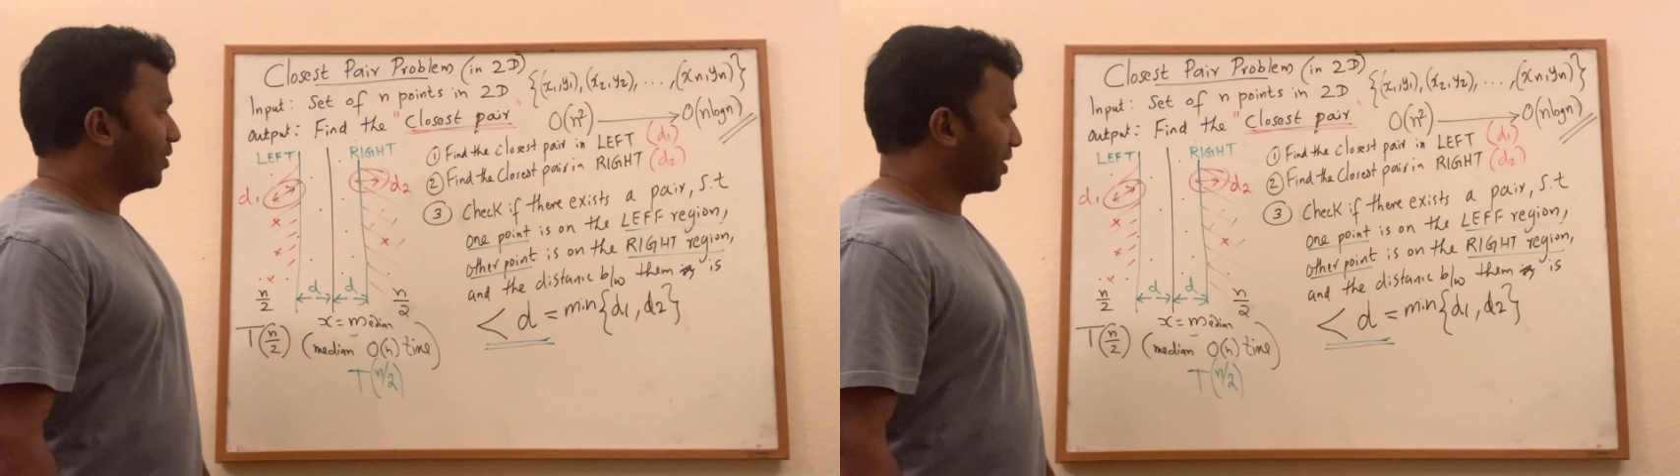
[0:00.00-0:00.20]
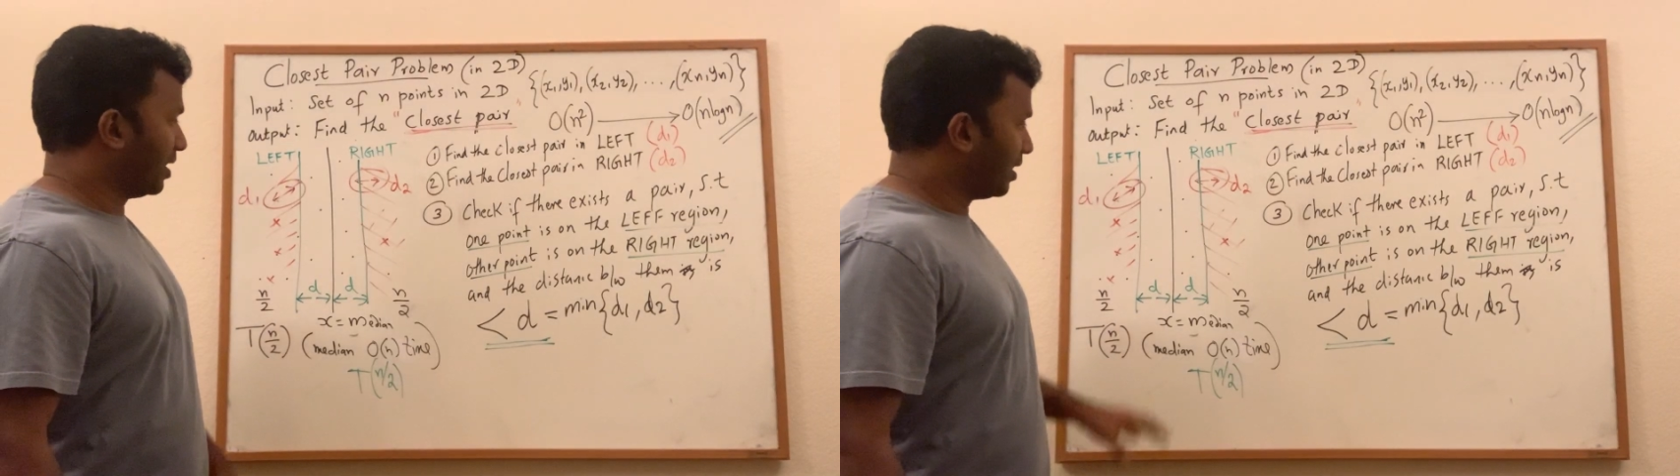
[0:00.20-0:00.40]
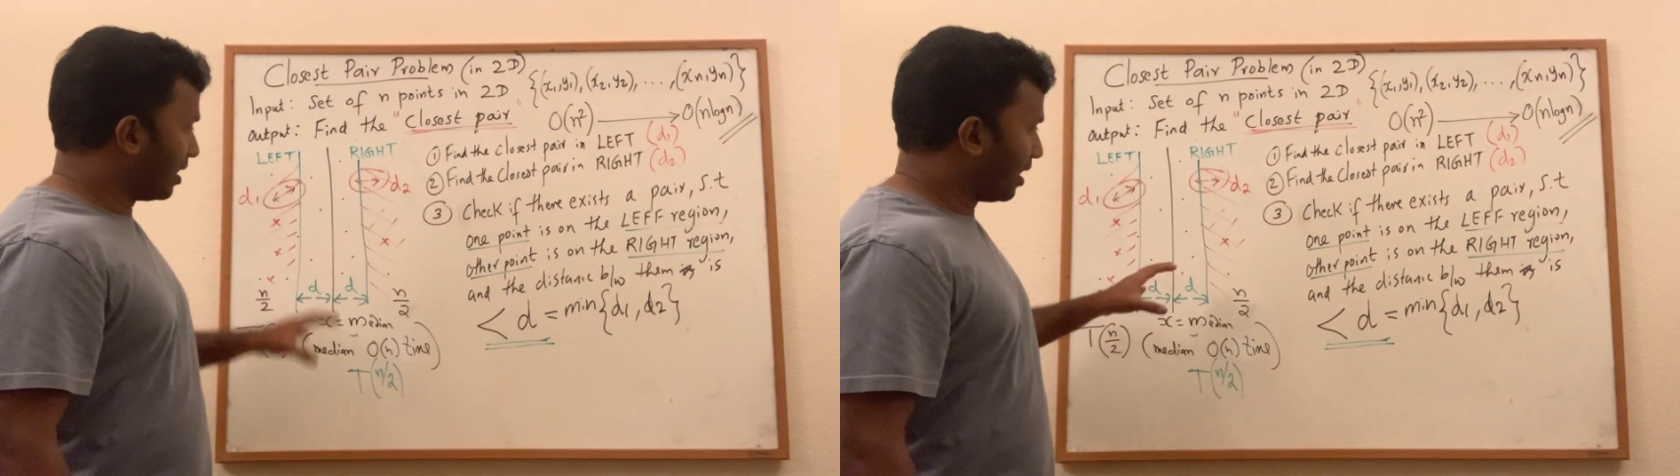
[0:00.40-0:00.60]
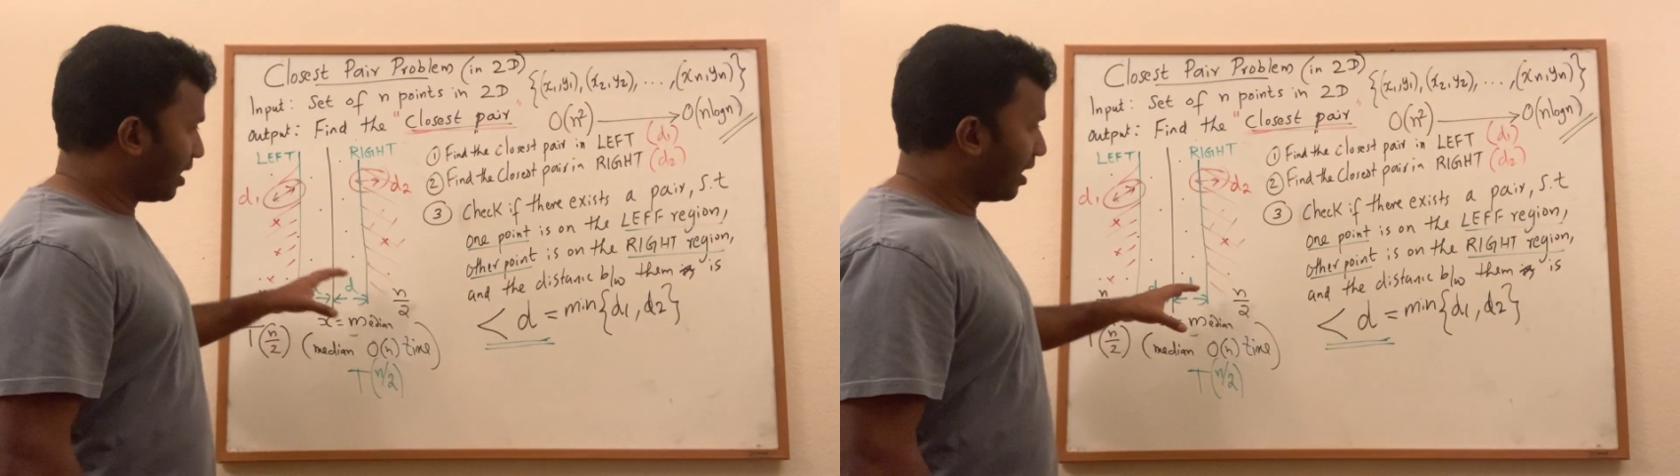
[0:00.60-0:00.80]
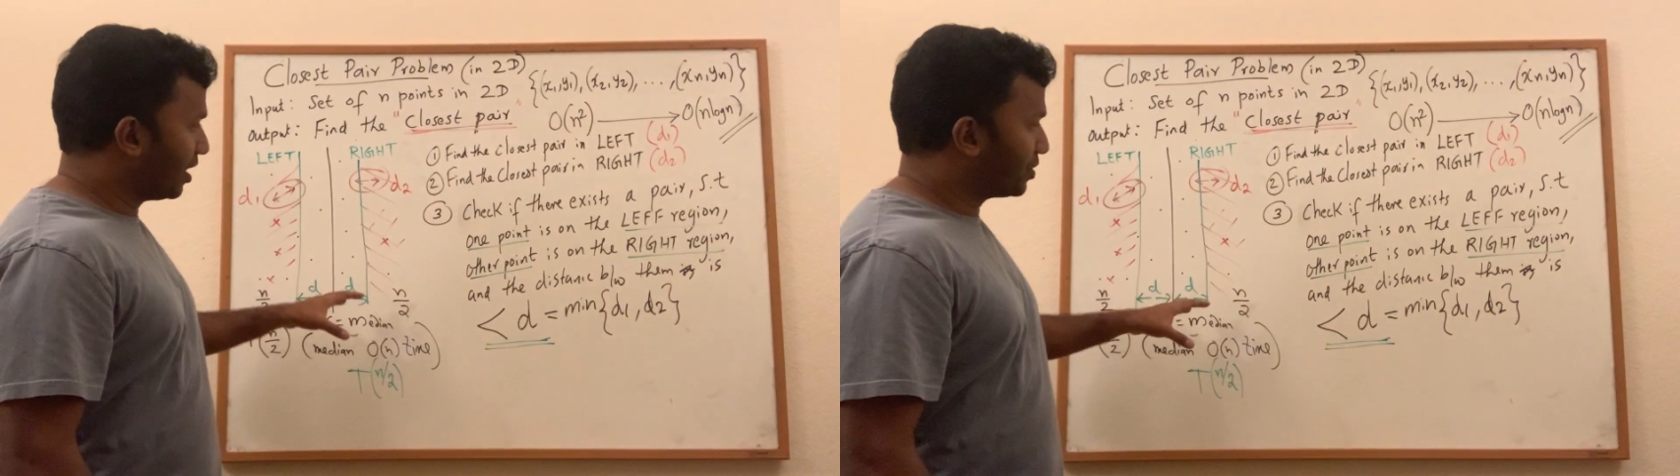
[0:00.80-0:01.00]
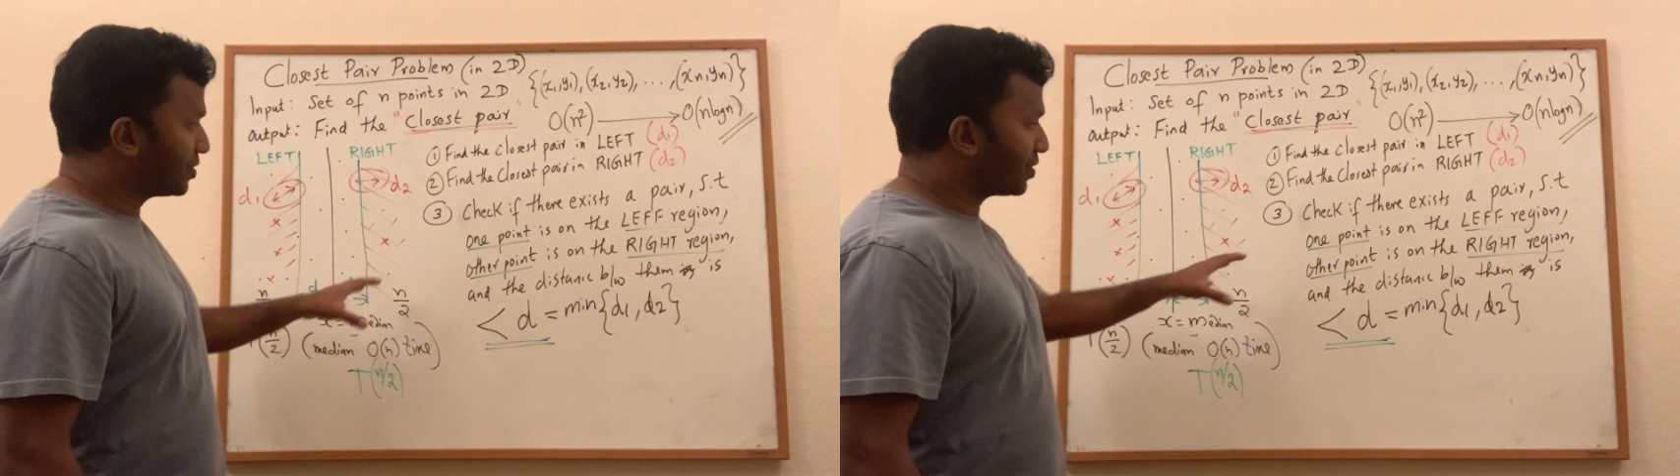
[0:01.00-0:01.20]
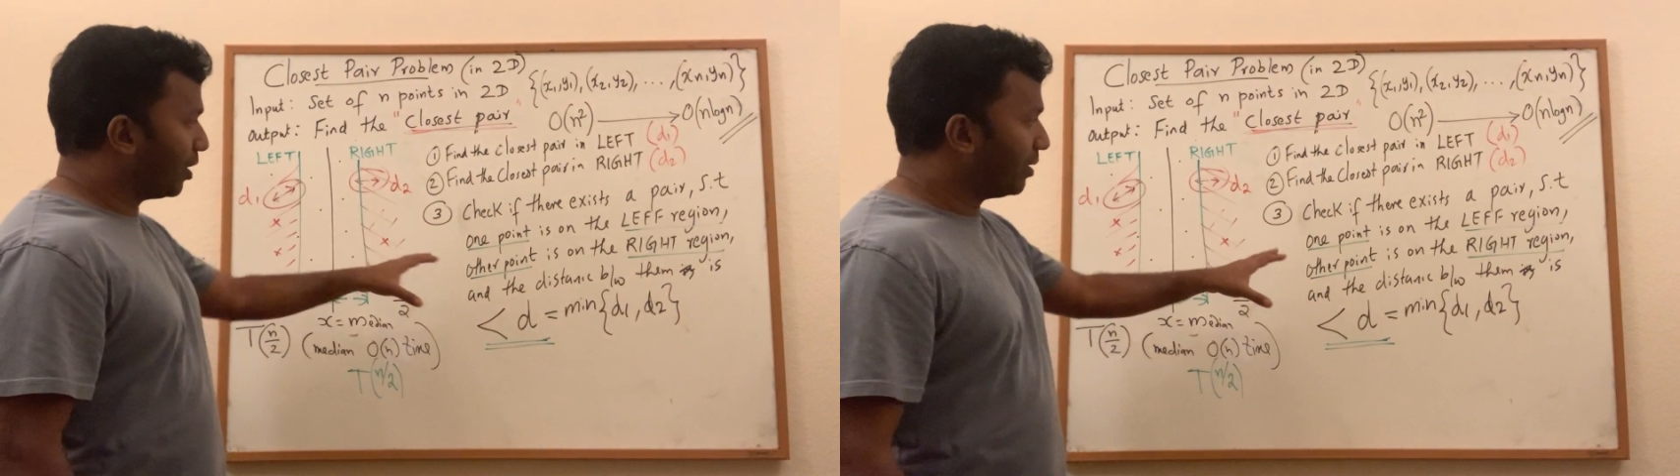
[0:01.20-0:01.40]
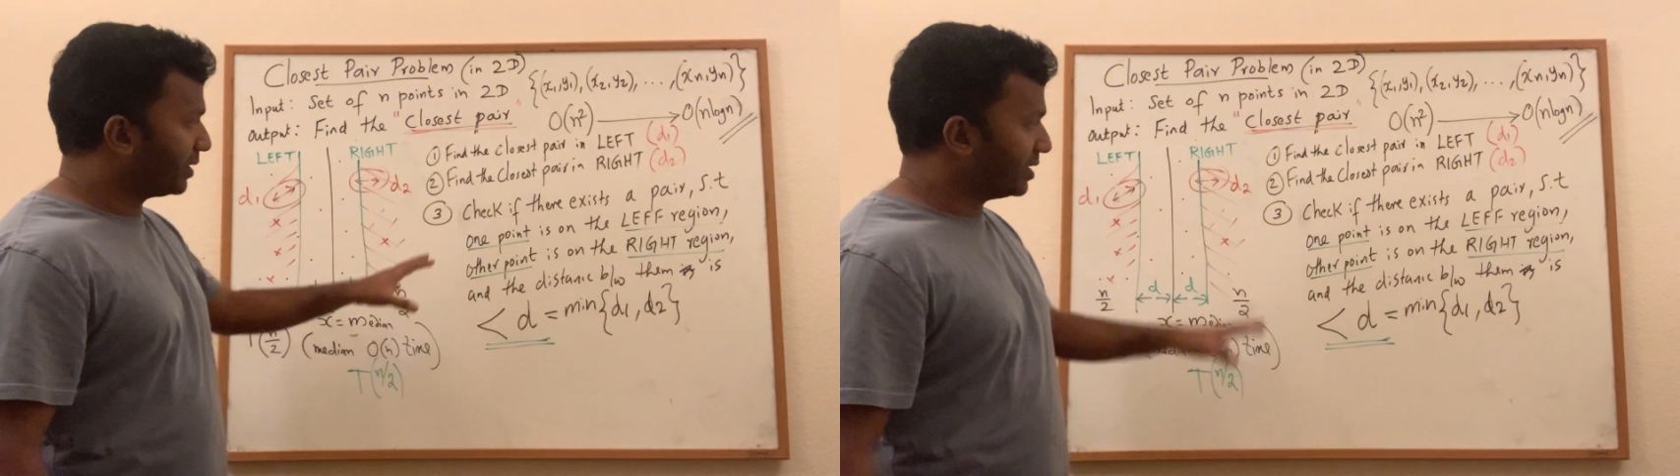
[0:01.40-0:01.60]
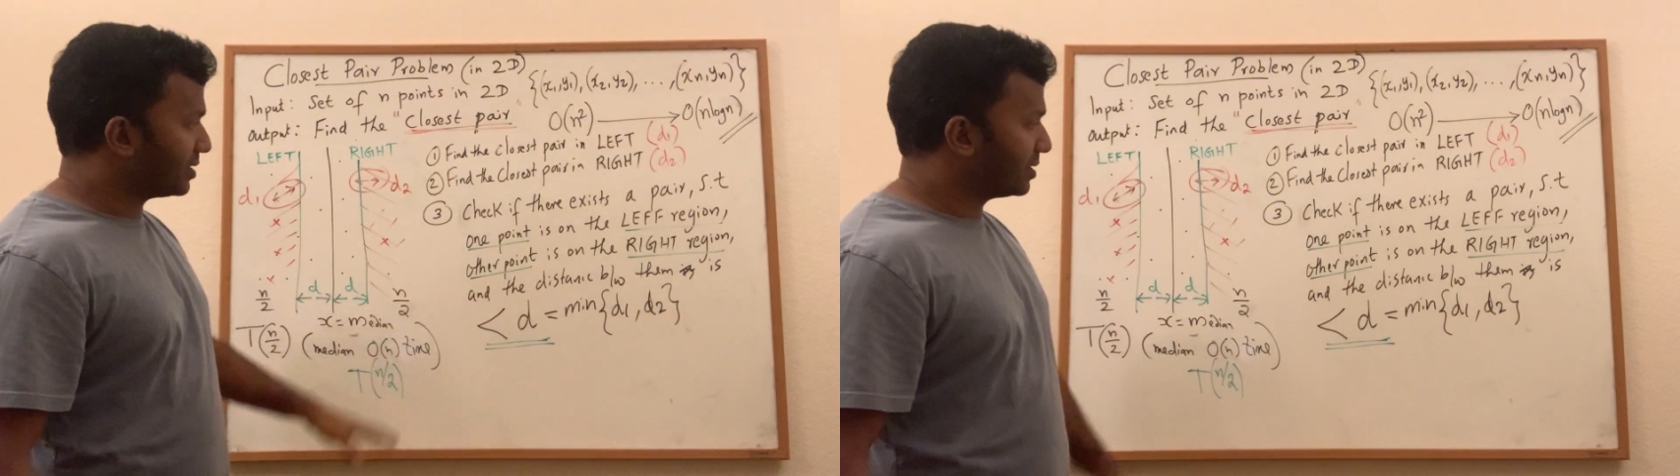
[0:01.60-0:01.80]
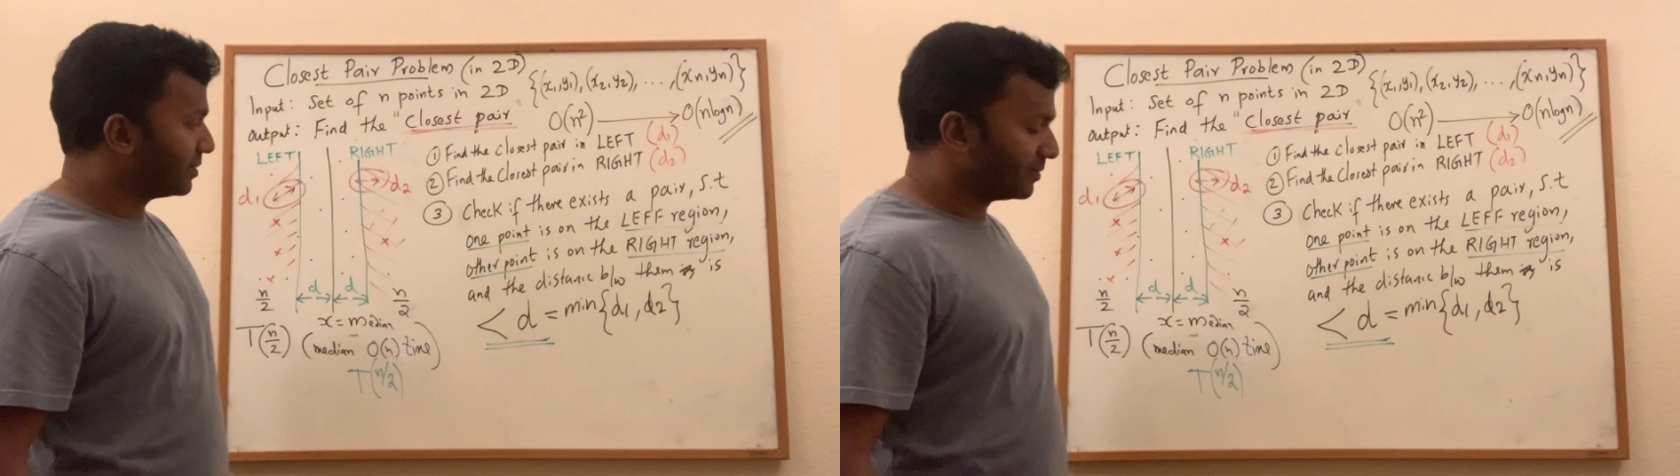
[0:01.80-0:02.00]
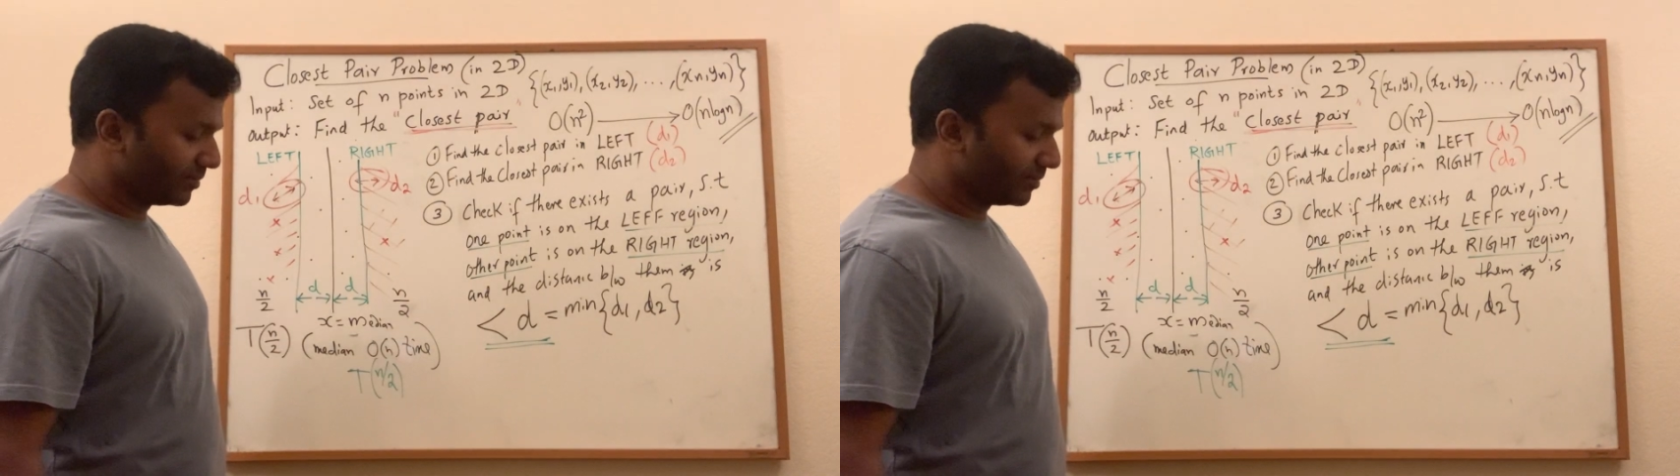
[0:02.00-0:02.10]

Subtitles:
Okay, and to solve this,